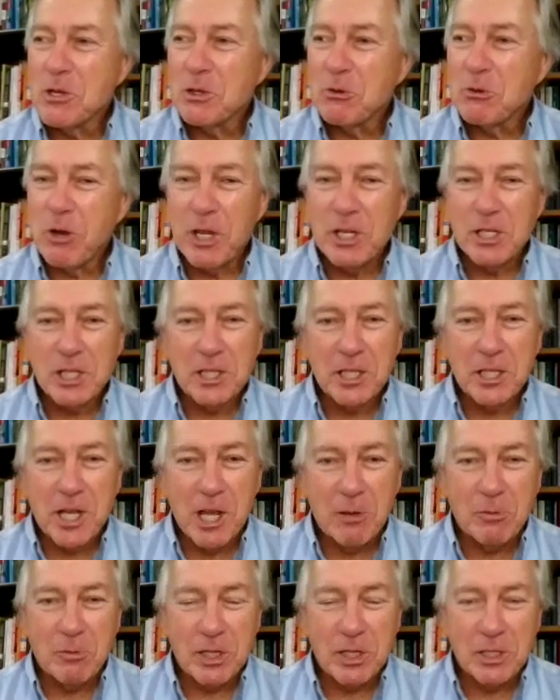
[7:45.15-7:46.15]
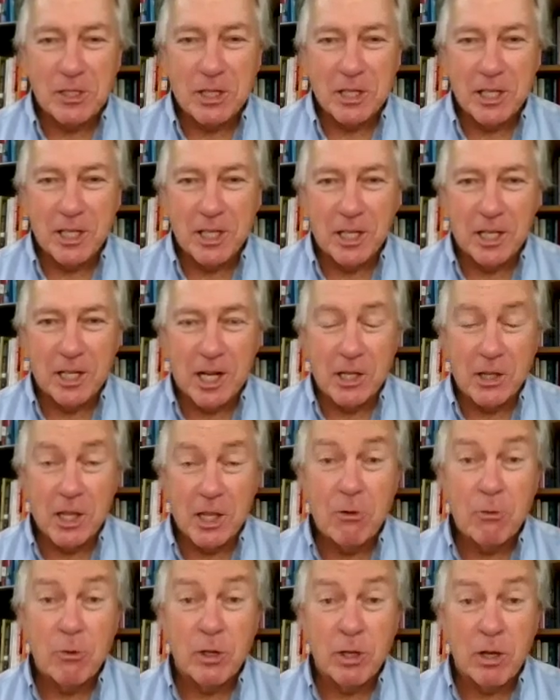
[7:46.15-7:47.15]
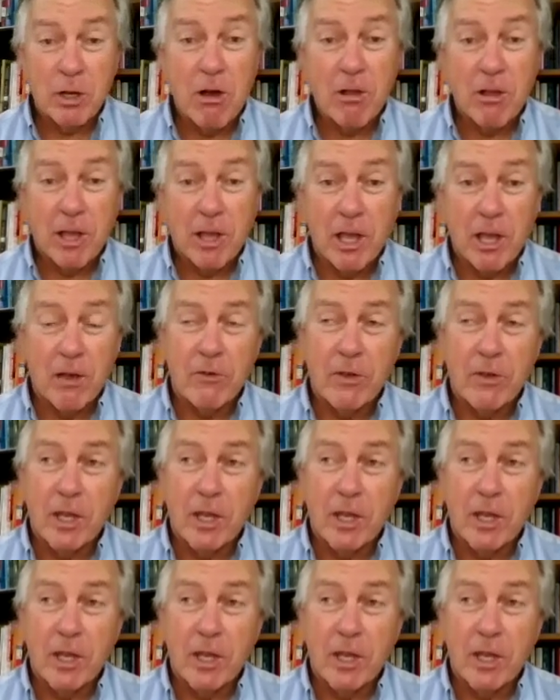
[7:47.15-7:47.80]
crazy times as a kid, I think we all have,